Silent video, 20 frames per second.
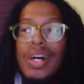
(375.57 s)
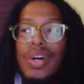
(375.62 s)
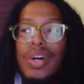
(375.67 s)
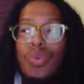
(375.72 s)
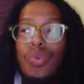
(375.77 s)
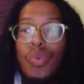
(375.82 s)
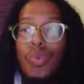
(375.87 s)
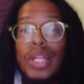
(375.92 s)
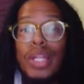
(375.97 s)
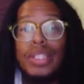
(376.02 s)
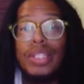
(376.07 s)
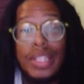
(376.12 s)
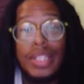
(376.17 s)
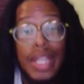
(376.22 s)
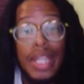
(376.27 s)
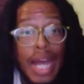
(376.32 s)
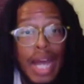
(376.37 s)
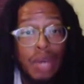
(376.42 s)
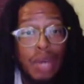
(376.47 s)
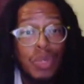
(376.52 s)
What is it that
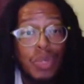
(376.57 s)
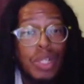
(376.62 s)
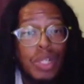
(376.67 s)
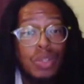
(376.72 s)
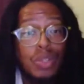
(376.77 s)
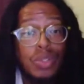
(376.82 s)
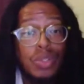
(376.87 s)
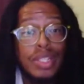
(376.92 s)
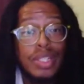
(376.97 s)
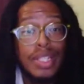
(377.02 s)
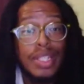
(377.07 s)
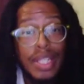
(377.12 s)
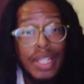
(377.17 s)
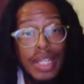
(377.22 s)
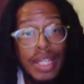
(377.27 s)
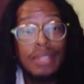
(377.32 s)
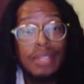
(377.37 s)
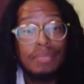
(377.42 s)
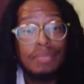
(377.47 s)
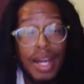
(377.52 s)
I really need
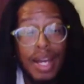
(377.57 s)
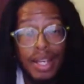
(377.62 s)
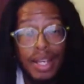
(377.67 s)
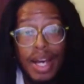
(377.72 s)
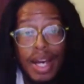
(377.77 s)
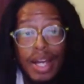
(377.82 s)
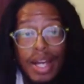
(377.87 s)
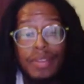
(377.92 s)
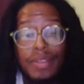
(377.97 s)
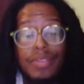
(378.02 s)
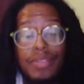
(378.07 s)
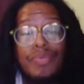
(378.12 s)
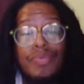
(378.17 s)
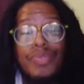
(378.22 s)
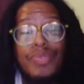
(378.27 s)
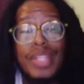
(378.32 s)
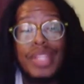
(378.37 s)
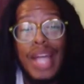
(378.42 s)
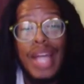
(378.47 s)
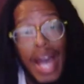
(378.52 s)
in my life
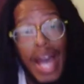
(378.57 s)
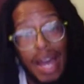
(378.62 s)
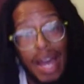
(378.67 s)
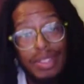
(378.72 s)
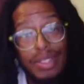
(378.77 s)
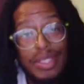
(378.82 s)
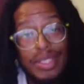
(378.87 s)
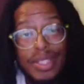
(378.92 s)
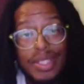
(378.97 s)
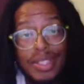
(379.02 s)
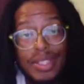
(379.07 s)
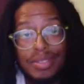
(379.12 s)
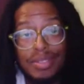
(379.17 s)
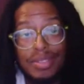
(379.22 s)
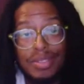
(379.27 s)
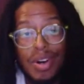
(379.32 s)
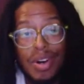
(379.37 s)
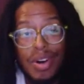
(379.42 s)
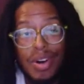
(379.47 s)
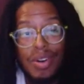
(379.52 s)
to have a sense of
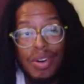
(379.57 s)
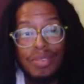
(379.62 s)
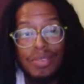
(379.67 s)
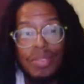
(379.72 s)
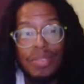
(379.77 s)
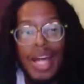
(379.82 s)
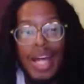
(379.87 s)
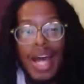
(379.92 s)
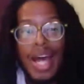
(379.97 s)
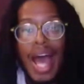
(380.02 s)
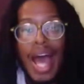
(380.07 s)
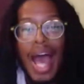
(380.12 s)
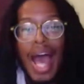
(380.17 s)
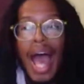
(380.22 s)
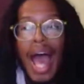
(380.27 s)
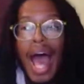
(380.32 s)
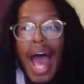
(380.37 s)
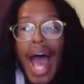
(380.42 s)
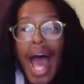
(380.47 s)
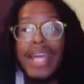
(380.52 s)
calm?
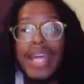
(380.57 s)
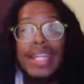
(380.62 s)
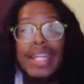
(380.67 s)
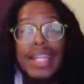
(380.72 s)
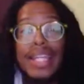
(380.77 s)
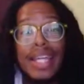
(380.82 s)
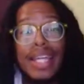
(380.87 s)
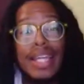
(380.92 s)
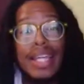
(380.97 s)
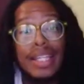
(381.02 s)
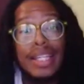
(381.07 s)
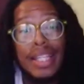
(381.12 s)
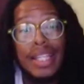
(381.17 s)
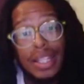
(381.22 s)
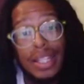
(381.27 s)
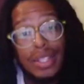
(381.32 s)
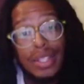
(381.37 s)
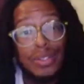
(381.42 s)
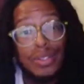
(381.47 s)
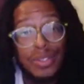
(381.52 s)
I can then
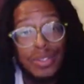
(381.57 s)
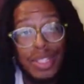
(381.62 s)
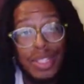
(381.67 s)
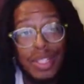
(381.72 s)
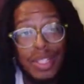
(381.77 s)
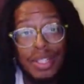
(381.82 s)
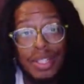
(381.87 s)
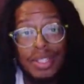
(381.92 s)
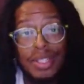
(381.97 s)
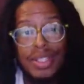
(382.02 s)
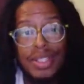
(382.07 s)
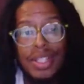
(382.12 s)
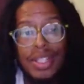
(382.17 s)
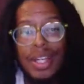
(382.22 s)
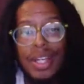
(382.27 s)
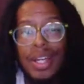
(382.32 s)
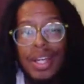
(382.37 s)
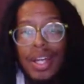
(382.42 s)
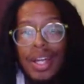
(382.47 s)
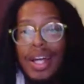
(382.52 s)
get those things.
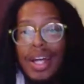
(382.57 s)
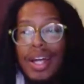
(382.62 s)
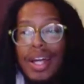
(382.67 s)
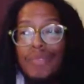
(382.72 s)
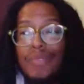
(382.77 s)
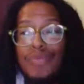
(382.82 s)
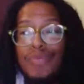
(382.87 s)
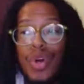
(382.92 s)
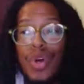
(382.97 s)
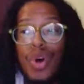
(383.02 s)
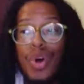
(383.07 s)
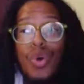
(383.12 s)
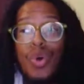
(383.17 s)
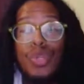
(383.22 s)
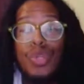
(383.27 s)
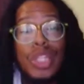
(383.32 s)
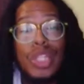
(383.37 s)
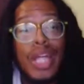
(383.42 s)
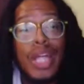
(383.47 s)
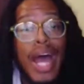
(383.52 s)
Who
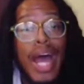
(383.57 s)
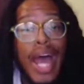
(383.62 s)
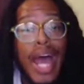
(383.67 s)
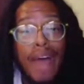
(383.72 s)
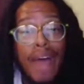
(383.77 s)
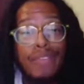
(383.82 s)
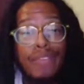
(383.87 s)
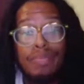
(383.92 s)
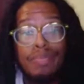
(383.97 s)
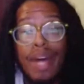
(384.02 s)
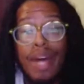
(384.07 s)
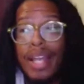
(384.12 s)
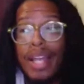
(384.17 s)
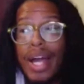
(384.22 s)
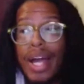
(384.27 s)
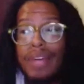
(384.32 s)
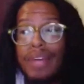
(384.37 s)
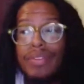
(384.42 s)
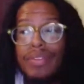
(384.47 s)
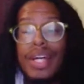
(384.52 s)
should I have in my
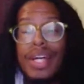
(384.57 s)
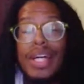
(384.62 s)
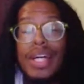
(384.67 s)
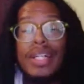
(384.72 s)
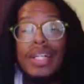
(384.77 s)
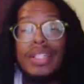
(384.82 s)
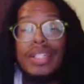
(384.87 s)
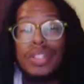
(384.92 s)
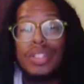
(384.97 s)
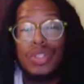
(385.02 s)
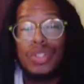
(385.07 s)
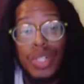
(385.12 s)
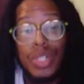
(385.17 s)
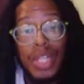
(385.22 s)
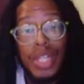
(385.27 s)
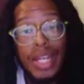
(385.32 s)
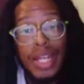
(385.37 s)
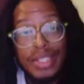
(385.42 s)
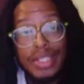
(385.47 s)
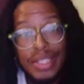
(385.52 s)
life to
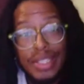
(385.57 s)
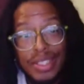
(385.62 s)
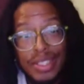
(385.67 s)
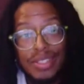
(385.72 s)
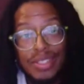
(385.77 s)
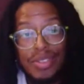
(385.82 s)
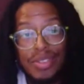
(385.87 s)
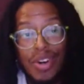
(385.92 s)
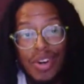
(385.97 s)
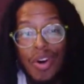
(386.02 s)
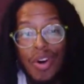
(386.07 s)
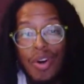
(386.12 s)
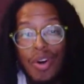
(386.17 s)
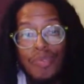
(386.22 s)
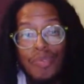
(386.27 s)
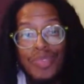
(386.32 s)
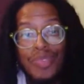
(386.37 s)
create a sense of calm?